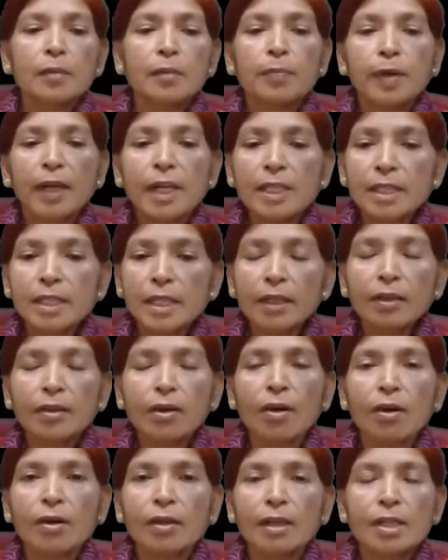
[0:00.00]
present
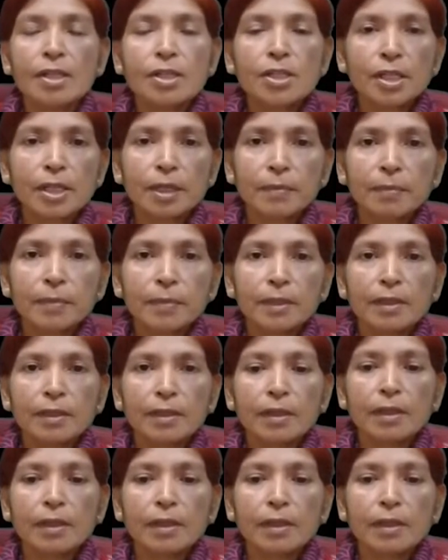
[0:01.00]
ownership